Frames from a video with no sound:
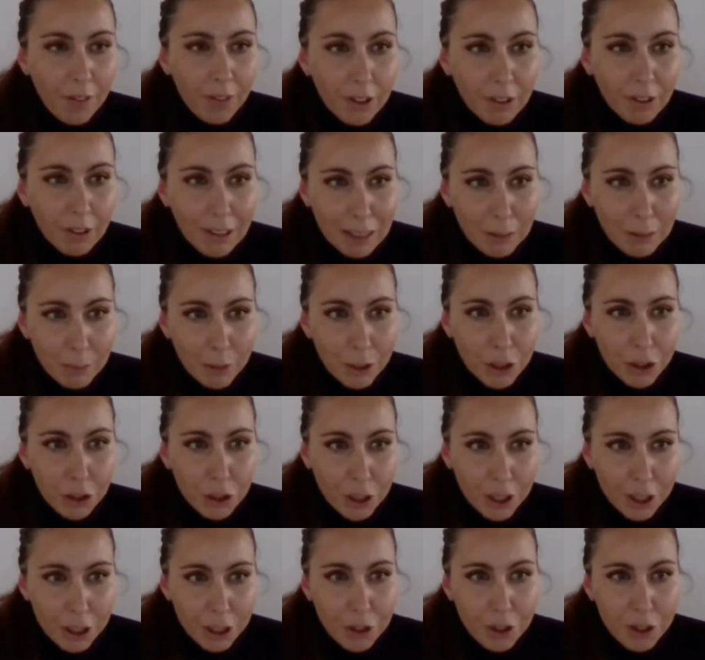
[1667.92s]
The climate
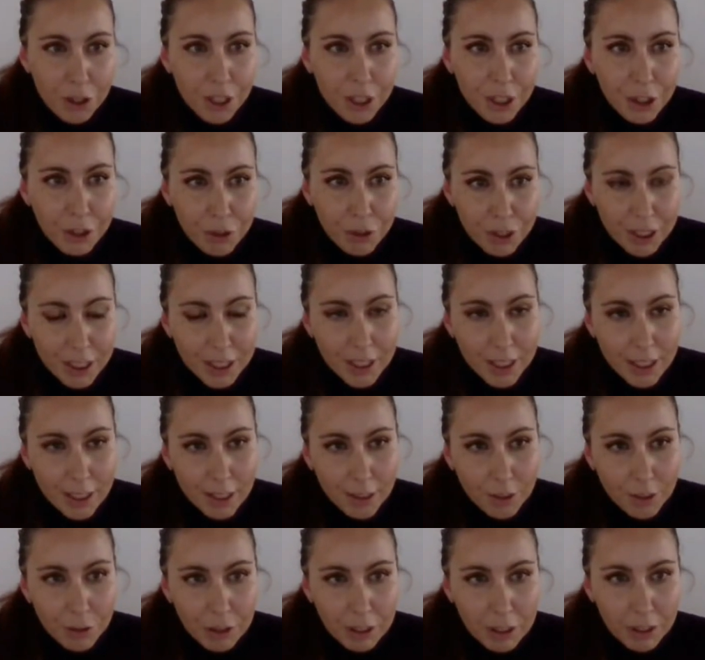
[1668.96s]
change increases
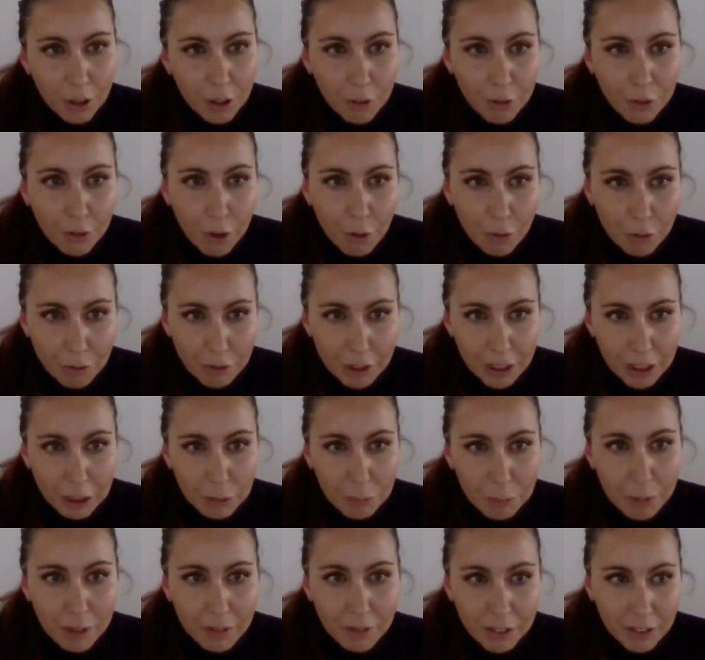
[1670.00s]
the risk of
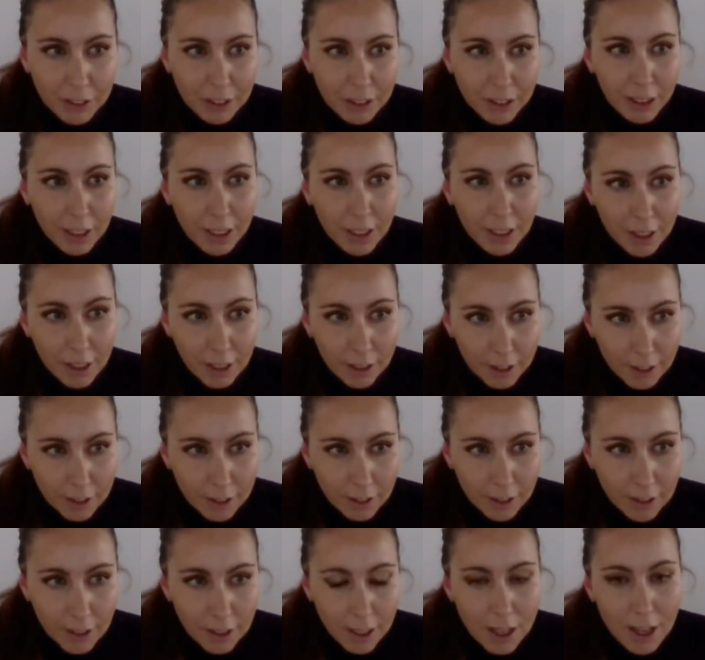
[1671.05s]
conflict, poverty, and
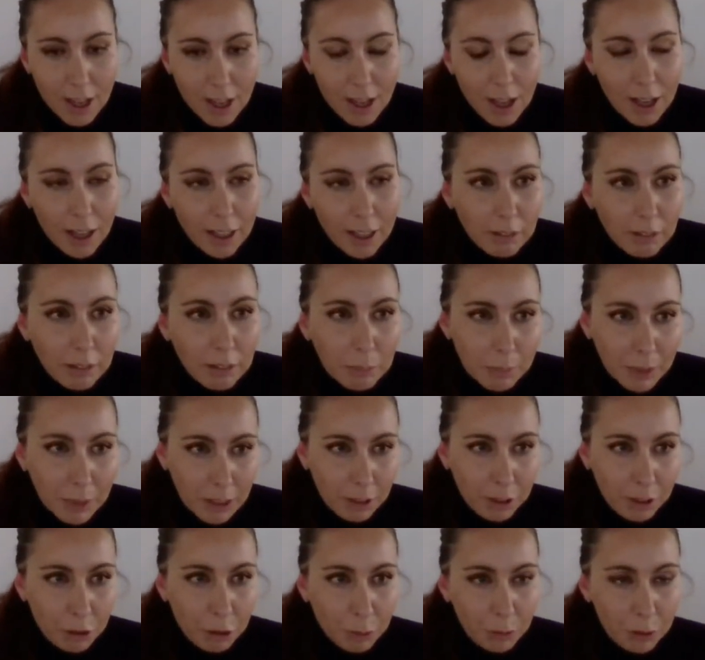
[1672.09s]
hunger,
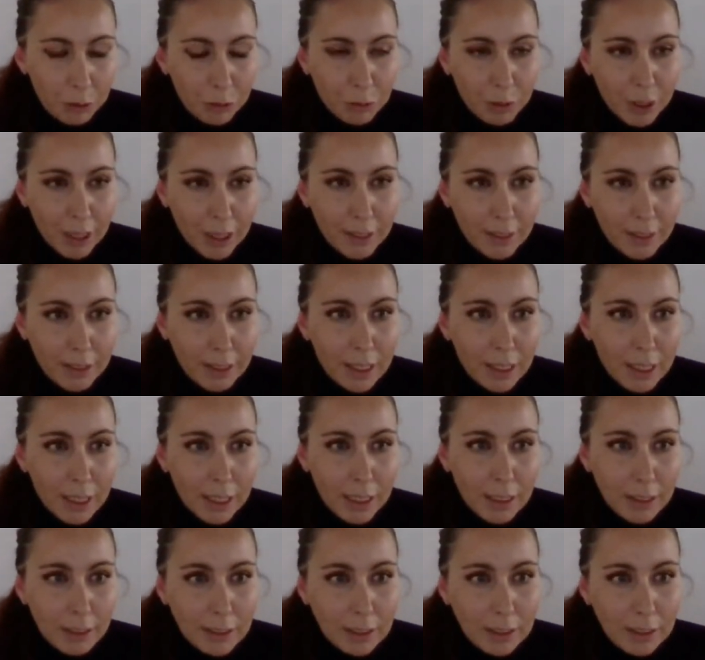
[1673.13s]
undermines human rights,
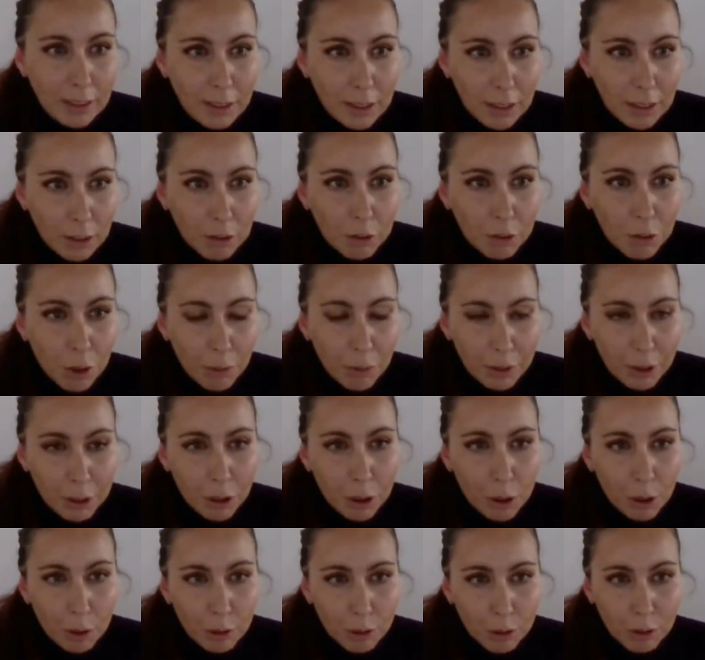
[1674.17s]
and is a still growing
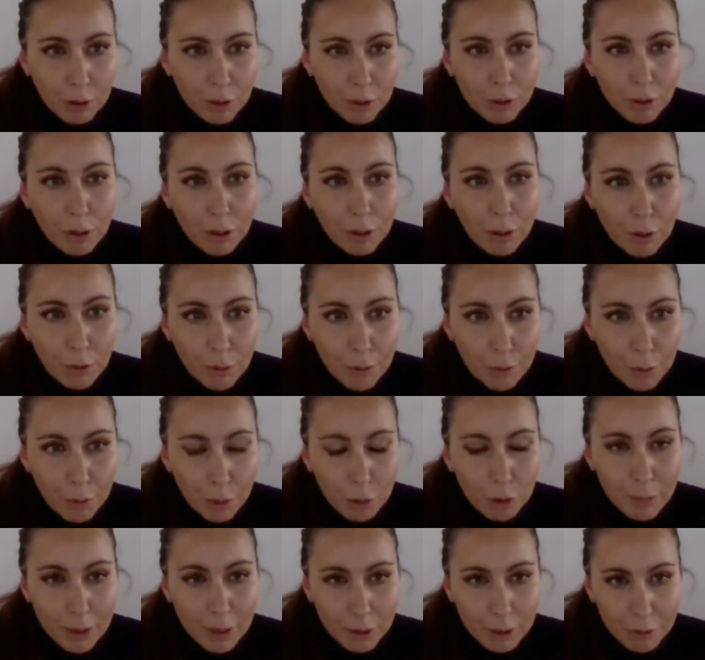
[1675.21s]
cause of
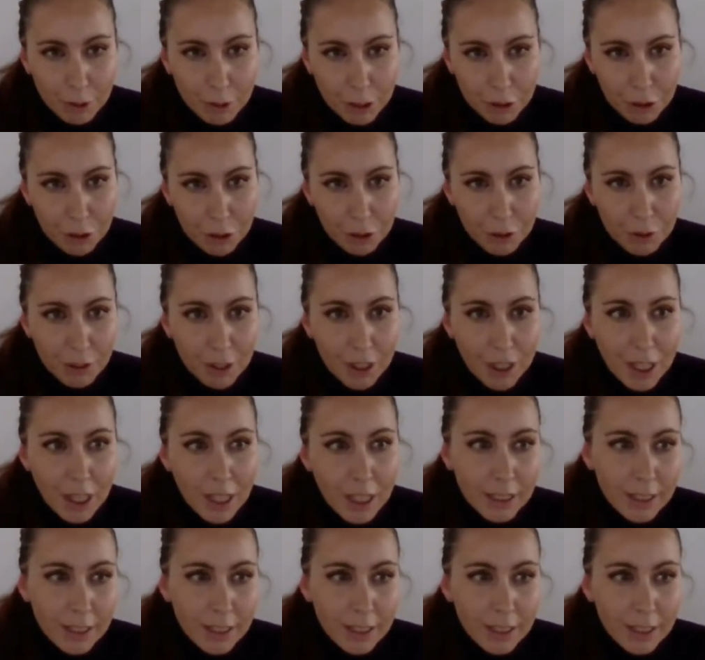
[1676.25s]
forced migration.